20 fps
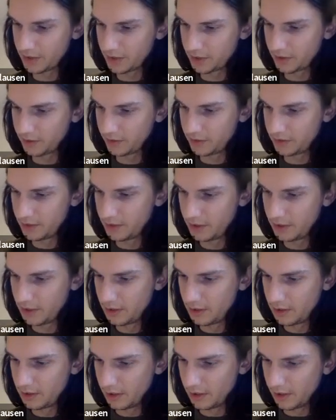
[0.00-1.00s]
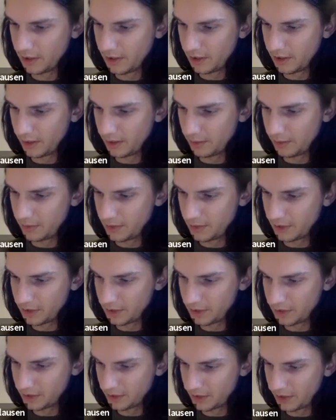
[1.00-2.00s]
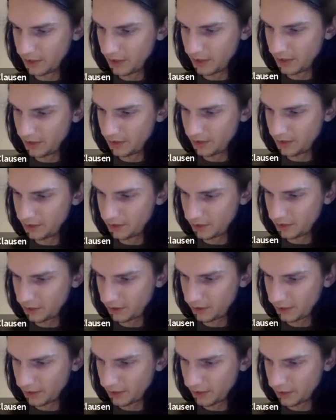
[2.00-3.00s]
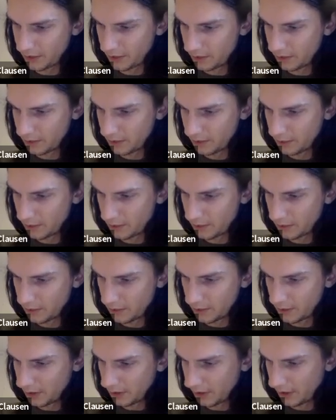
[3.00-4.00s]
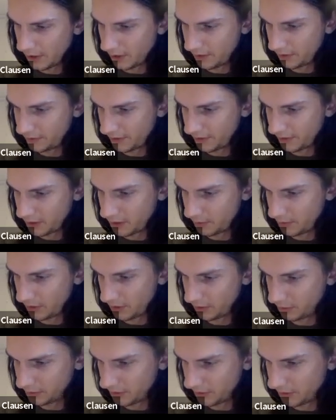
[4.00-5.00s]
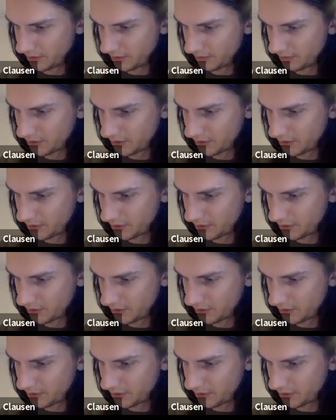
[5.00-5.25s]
So M tensor N solid defined to be equal to the